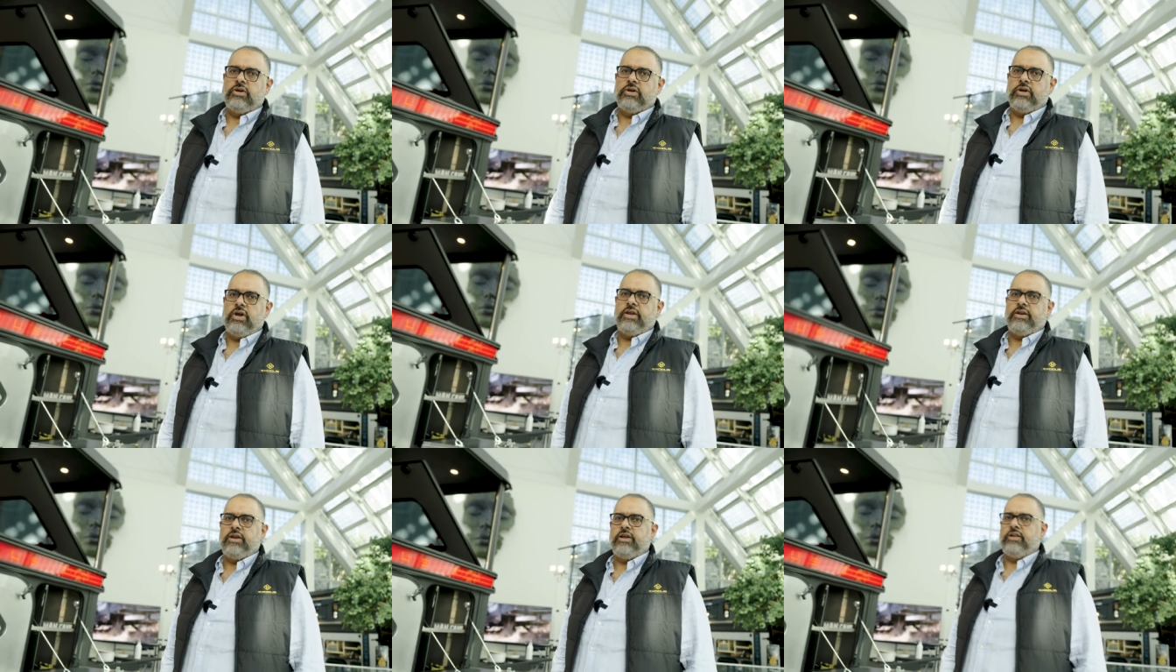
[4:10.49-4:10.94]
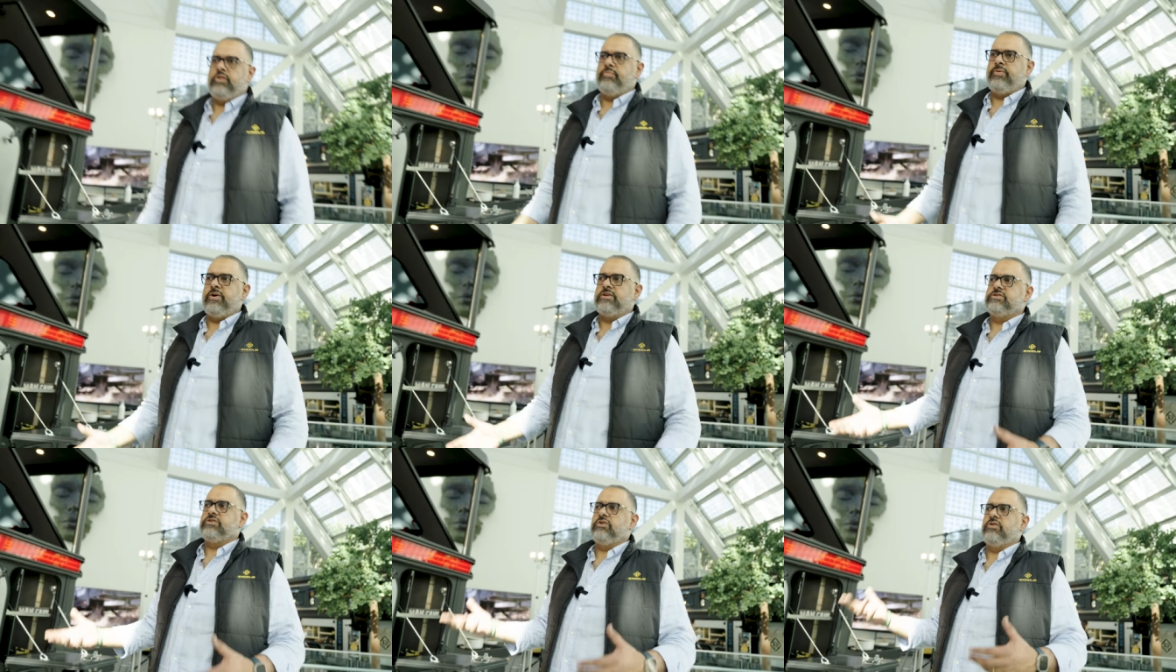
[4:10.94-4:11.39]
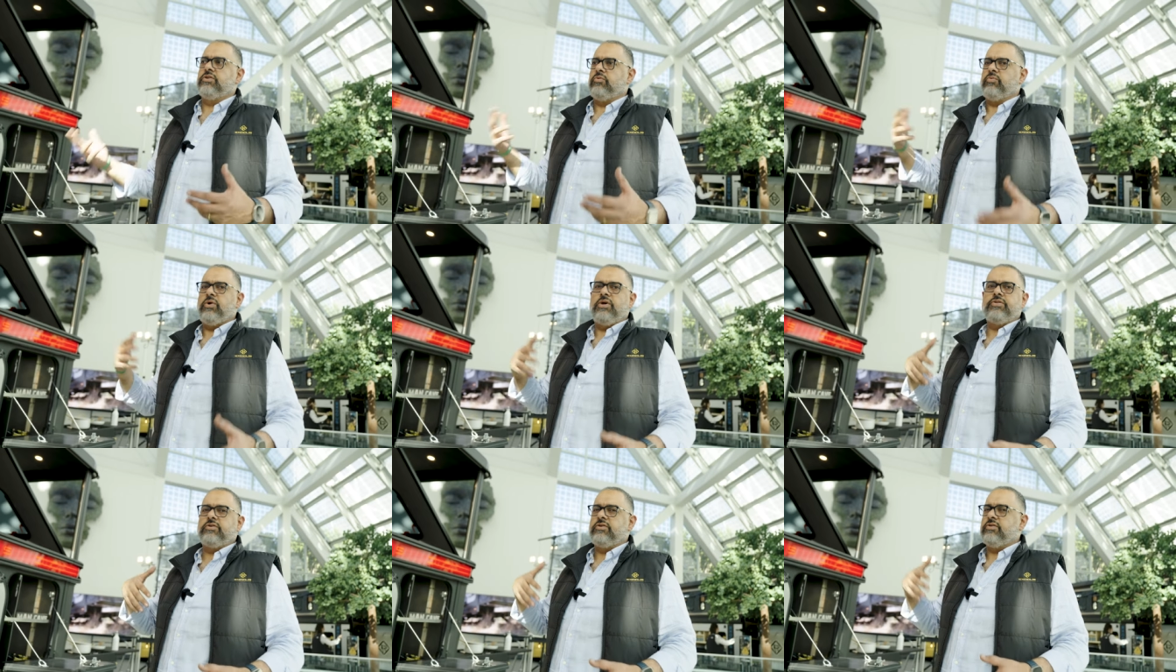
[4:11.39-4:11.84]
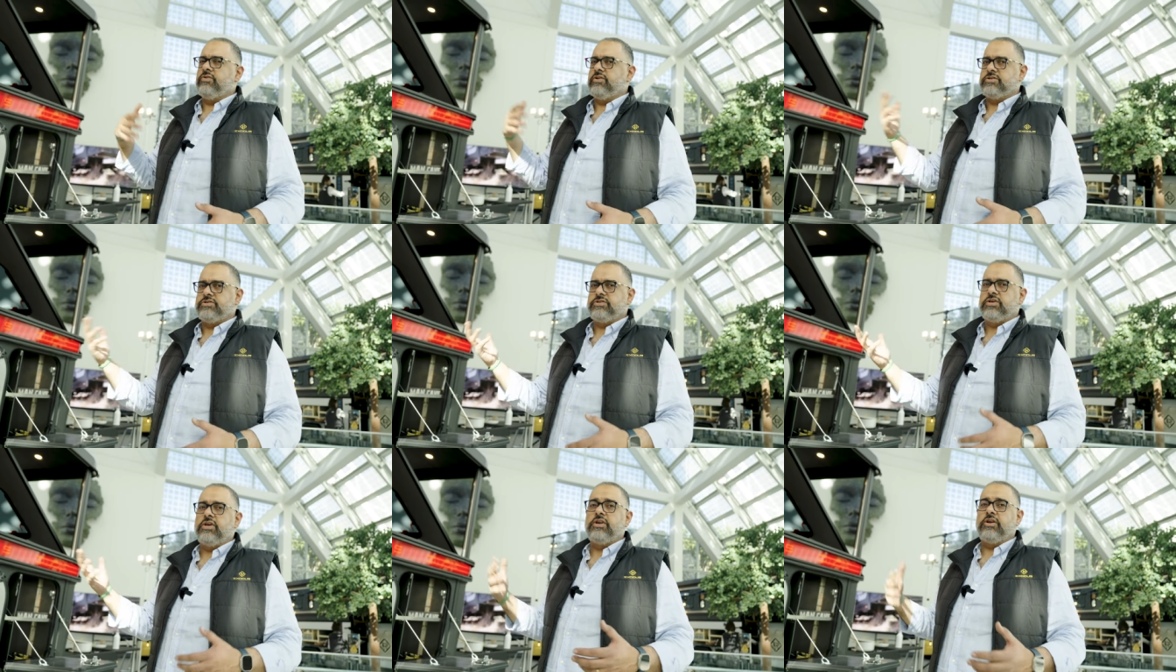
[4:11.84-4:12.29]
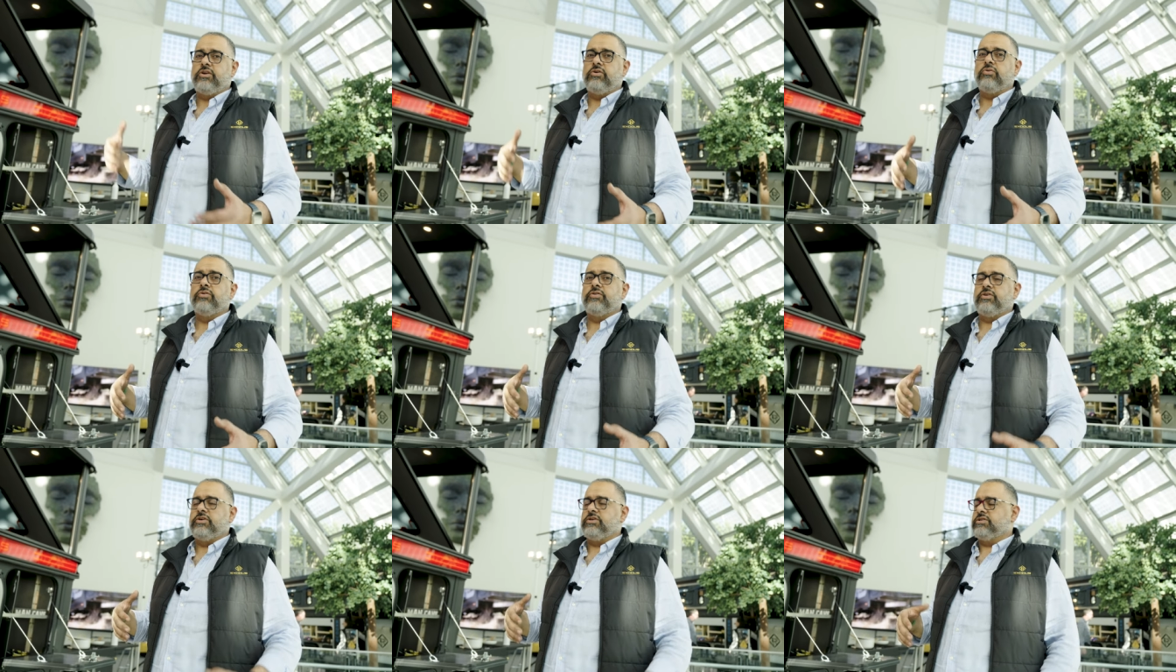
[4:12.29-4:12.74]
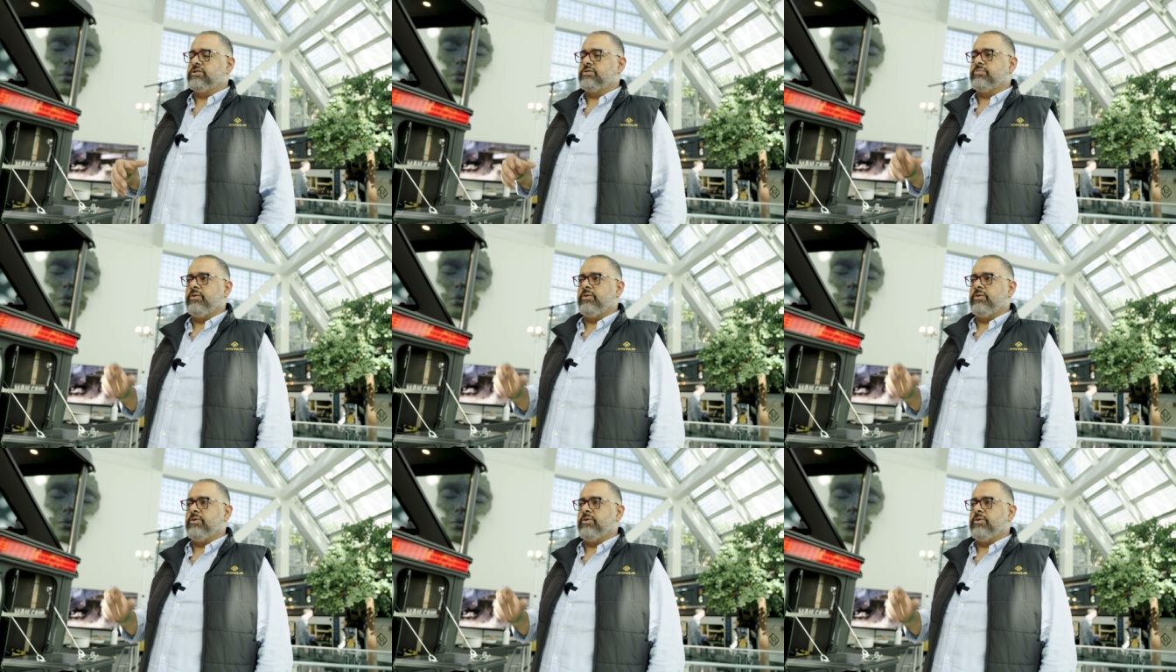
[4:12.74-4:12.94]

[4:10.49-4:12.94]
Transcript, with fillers: Okay. And it depends on the weather, the sun, and all this.